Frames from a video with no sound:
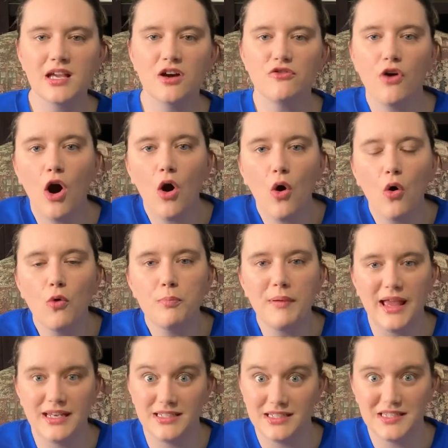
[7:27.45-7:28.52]
of hope
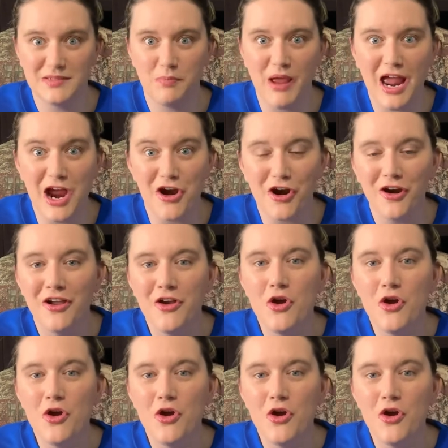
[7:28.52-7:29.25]
and despair,